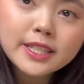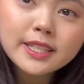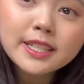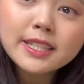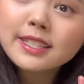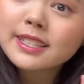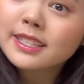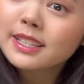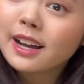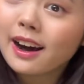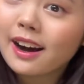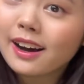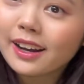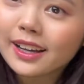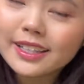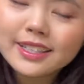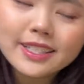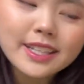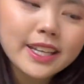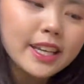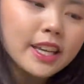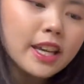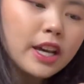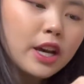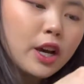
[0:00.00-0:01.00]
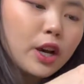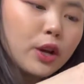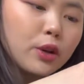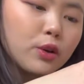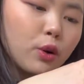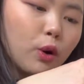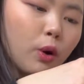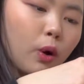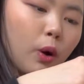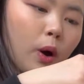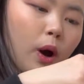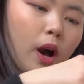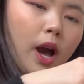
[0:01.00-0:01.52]
is targeting
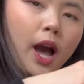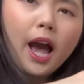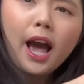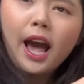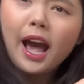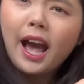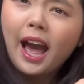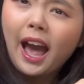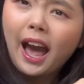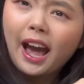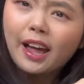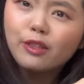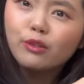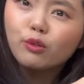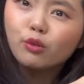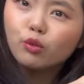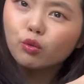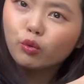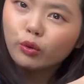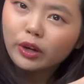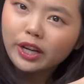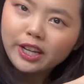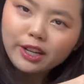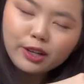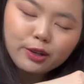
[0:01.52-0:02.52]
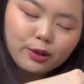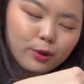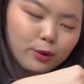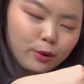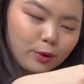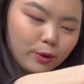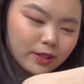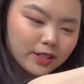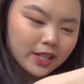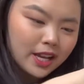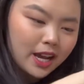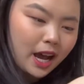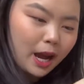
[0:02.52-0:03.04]
your hand
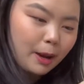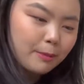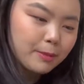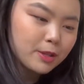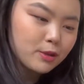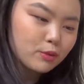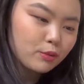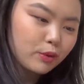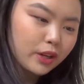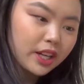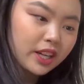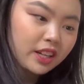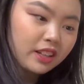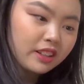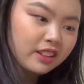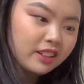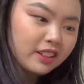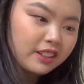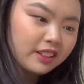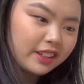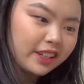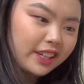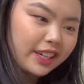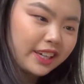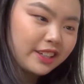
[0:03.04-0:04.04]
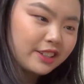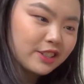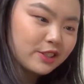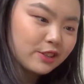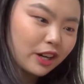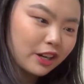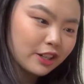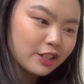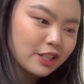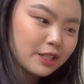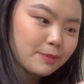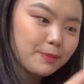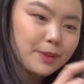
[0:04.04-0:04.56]
wrinkles. I'm just reading the
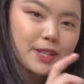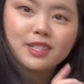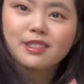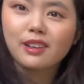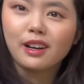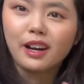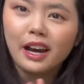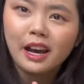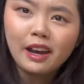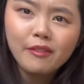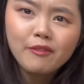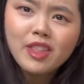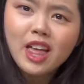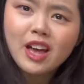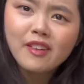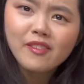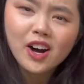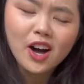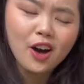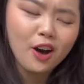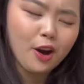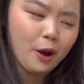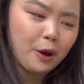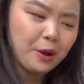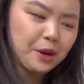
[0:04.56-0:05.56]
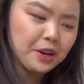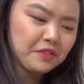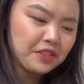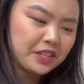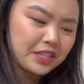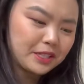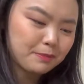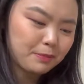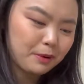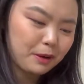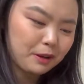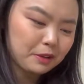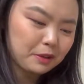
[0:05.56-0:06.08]
instructions because I've never heard of
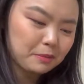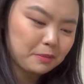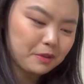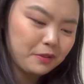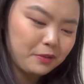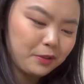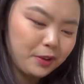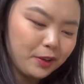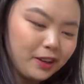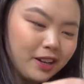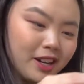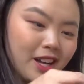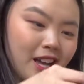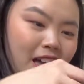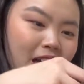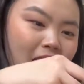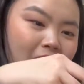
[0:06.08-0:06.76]
this product before.